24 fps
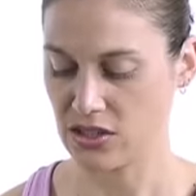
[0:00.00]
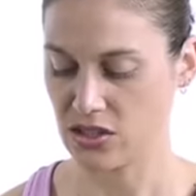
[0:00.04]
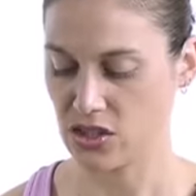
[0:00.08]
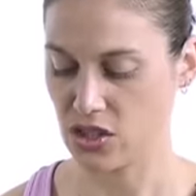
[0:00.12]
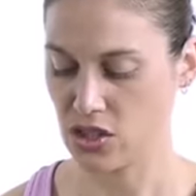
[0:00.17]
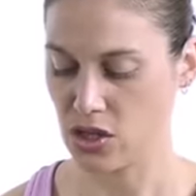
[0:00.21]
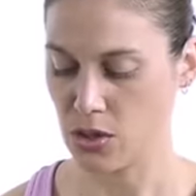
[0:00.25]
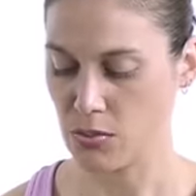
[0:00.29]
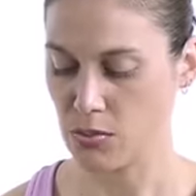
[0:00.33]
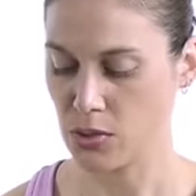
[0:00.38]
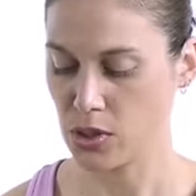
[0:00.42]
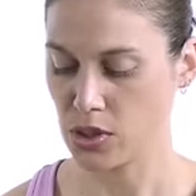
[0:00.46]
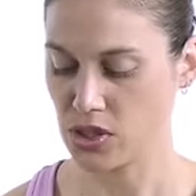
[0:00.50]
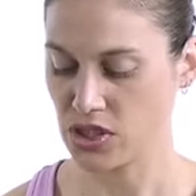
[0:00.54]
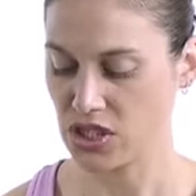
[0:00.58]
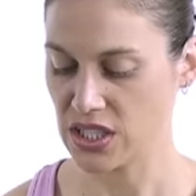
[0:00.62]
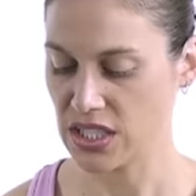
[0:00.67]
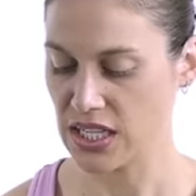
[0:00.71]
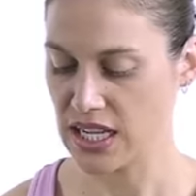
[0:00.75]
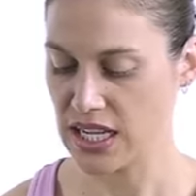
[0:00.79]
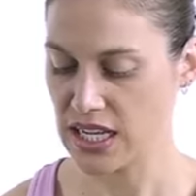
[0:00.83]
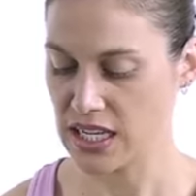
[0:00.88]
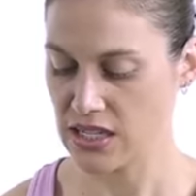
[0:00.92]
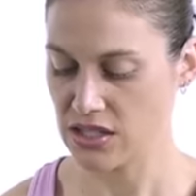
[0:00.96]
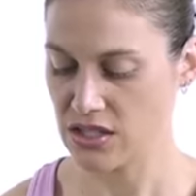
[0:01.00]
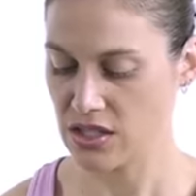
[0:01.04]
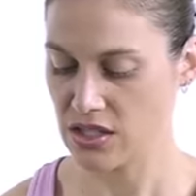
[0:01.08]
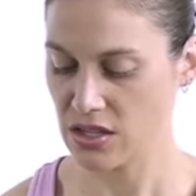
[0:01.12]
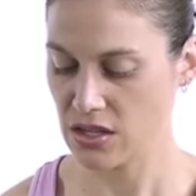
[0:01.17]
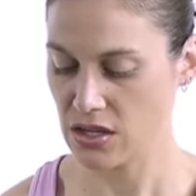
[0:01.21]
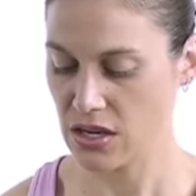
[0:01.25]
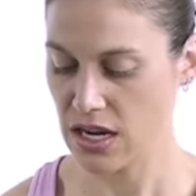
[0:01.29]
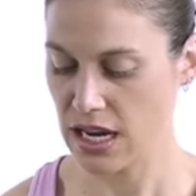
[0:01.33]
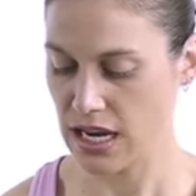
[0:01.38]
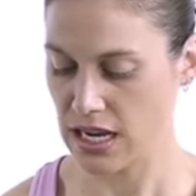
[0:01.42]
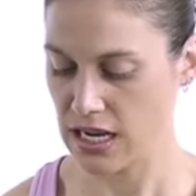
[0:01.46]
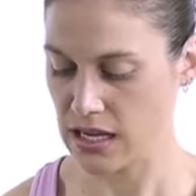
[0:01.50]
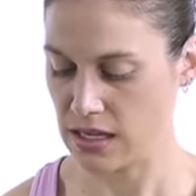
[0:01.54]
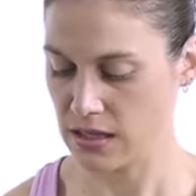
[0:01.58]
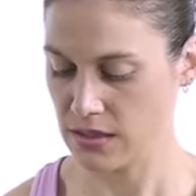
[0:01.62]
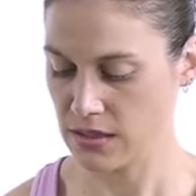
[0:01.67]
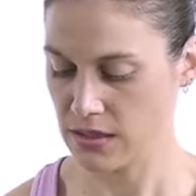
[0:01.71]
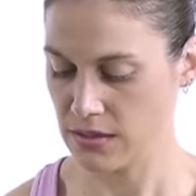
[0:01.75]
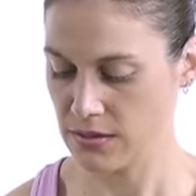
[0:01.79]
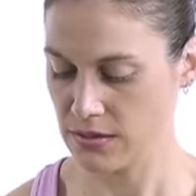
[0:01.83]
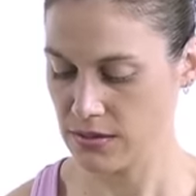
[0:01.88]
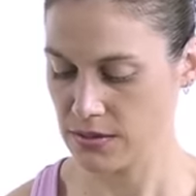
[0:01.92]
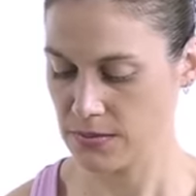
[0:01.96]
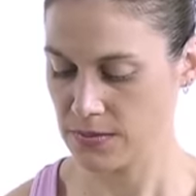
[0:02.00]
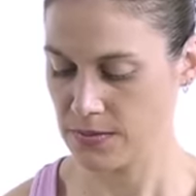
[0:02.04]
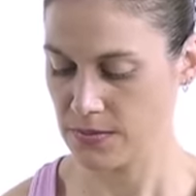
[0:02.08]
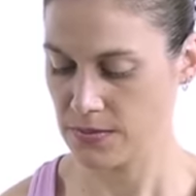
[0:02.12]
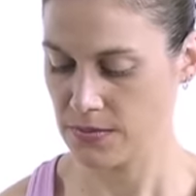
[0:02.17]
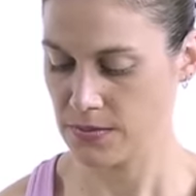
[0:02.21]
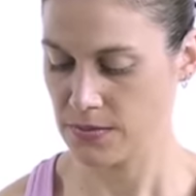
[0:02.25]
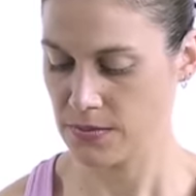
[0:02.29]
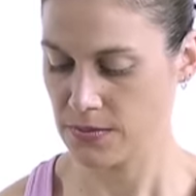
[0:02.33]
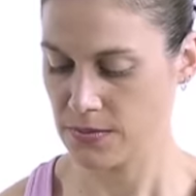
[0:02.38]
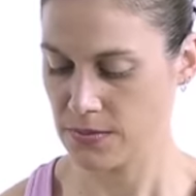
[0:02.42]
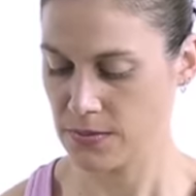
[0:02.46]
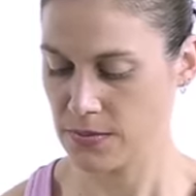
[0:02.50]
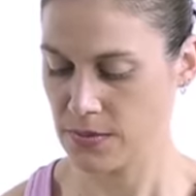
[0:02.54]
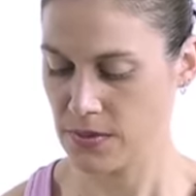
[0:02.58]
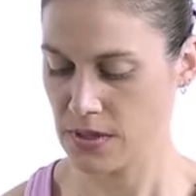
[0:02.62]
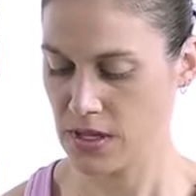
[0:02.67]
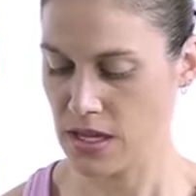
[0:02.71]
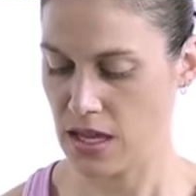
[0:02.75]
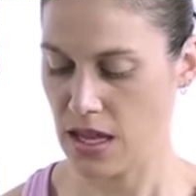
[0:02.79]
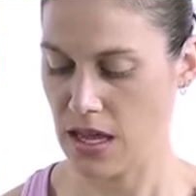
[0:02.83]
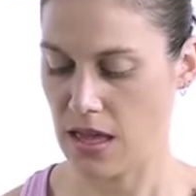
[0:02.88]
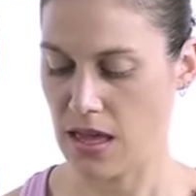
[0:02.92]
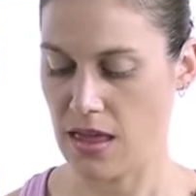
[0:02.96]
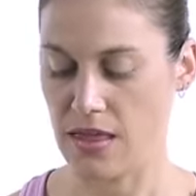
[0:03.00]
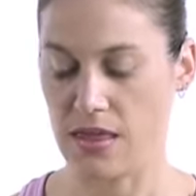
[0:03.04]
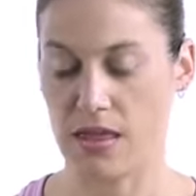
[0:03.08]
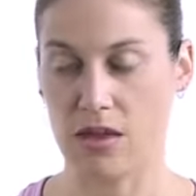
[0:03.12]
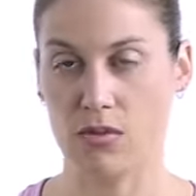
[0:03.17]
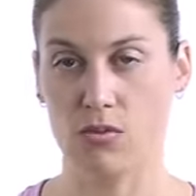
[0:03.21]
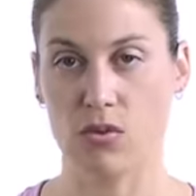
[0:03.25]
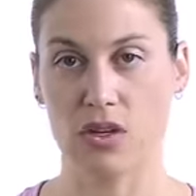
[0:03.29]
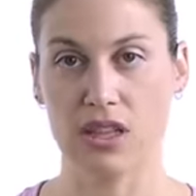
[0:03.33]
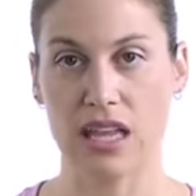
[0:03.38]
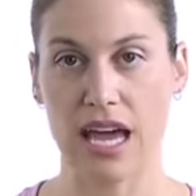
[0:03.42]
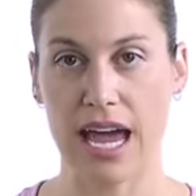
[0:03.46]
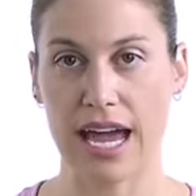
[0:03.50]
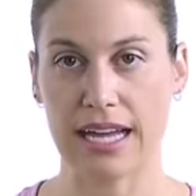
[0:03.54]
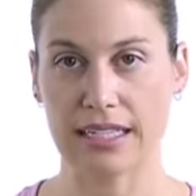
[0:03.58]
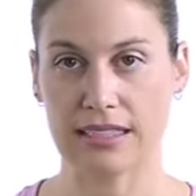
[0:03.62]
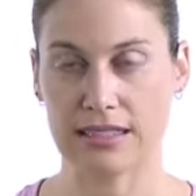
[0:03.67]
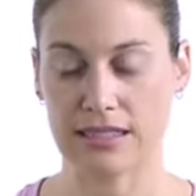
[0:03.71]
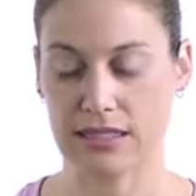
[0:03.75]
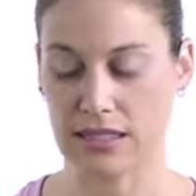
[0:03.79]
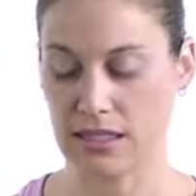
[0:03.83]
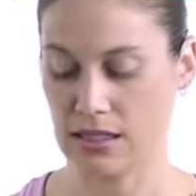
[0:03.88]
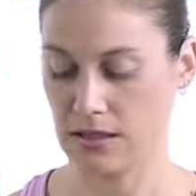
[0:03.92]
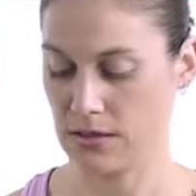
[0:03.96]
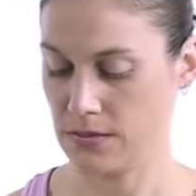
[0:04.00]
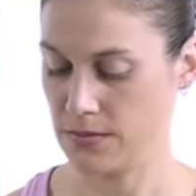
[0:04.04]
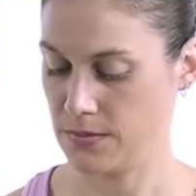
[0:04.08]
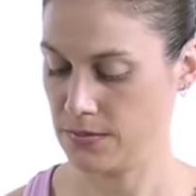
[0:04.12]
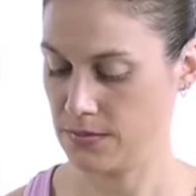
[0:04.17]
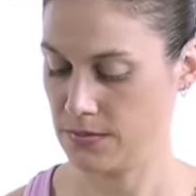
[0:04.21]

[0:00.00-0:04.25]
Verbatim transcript: So you're pushing into your hand and then relaxing.